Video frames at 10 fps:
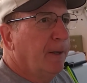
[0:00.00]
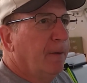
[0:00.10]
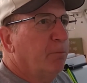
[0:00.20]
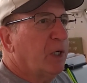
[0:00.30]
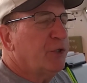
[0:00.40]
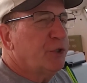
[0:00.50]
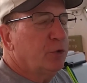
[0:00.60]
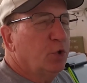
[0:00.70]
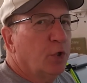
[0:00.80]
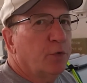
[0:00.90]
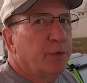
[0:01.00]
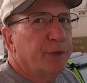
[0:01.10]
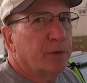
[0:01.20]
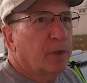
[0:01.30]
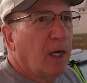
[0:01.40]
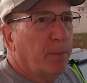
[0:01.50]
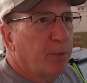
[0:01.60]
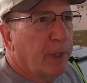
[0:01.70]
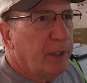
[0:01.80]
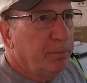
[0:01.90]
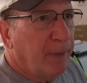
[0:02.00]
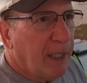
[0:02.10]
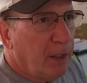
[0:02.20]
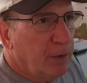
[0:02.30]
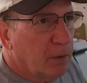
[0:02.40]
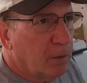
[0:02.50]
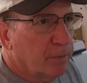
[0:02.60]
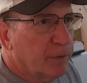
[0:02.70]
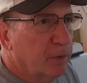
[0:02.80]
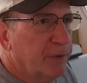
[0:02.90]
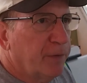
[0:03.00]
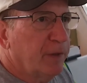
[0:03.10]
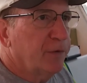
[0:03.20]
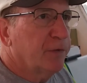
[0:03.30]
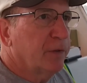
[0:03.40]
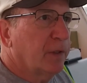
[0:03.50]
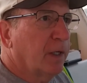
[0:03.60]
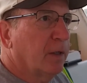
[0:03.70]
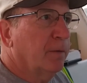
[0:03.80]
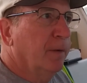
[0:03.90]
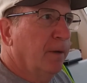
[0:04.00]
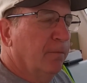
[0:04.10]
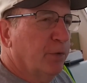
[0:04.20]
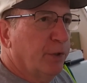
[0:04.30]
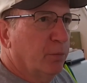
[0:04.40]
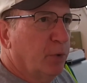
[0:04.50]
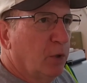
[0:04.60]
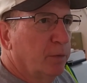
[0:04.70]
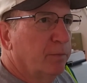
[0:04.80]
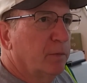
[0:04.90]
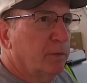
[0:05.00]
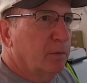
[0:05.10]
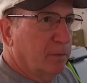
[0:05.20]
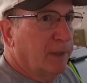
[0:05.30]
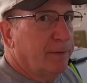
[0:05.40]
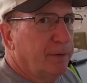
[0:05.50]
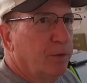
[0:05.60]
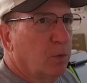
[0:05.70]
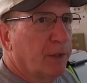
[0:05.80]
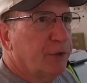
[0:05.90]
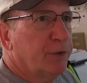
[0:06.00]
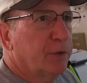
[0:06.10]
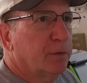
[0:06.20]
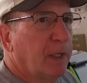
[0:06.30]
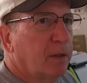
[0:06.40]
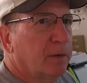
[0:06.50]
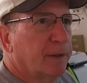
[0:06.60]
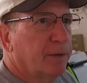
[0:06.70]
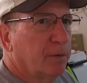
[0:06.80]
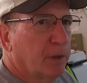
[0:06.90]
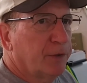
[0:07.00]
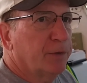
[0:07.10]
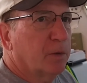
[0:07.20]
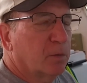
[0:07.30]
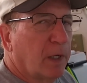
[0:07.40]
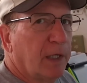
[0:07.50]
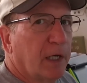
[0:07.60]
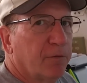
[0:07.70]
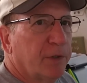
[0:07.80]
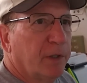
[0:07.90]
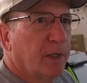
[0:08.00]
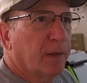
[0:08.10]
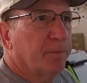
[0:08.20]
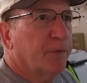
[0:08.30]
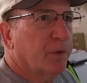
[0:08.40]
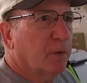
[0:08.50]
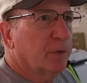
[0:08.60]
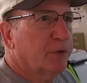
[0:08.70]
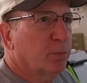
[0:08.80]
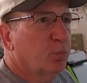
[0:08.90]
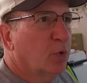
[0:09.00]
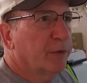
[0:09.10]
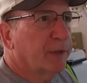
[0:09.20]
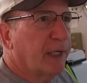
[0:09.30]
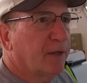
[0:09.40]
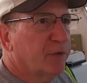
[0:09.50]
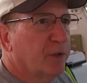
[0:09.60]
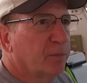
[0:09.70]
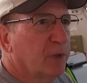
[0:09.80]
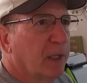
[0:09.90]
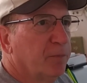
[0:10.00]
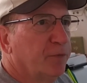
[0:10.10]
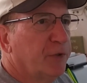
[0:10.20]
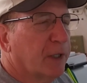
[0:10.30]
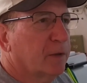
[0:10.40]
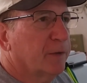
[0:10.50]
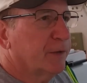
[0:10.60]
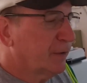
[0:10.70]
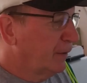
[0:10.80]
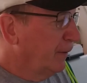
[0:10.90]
But as you look through your operating manual, there'll be things in there for your boat that you want to do correctly. You want to do it right every time. So it's important to have some type of checklist.